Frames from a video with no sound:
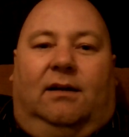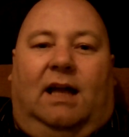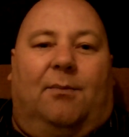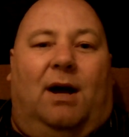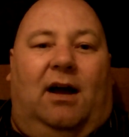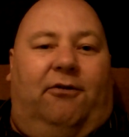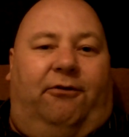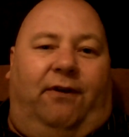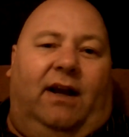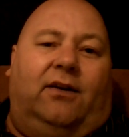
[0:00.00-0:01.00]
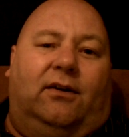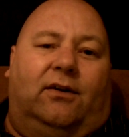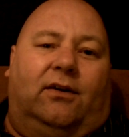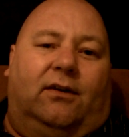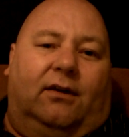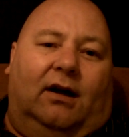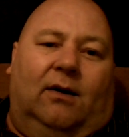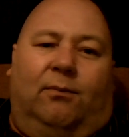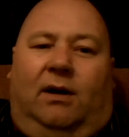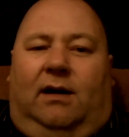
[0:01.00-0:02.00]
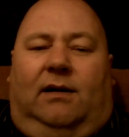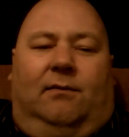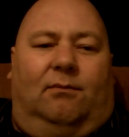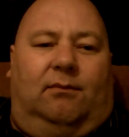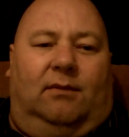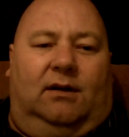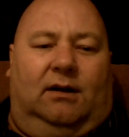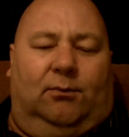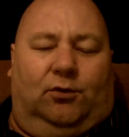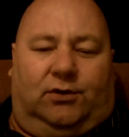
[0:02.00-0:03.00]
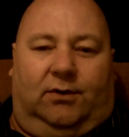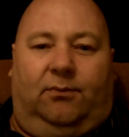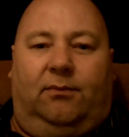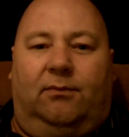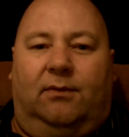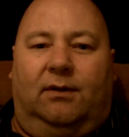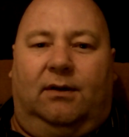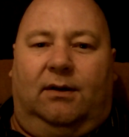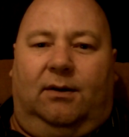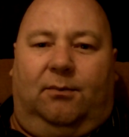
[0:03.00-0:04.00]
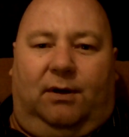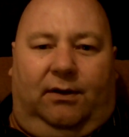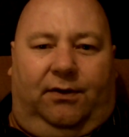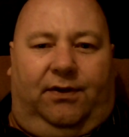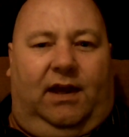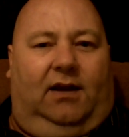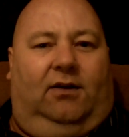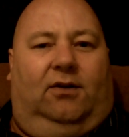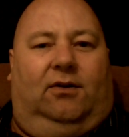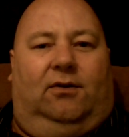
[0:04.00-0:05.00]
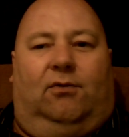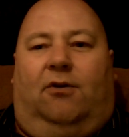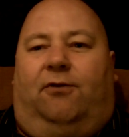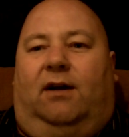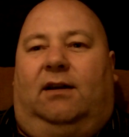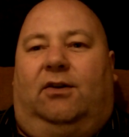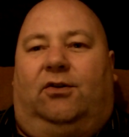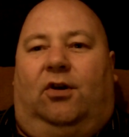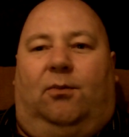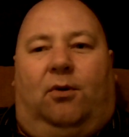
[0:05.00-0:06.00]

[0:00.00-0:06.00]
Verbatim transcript: It may offend um, a Muslim, but that, quite frankly, is not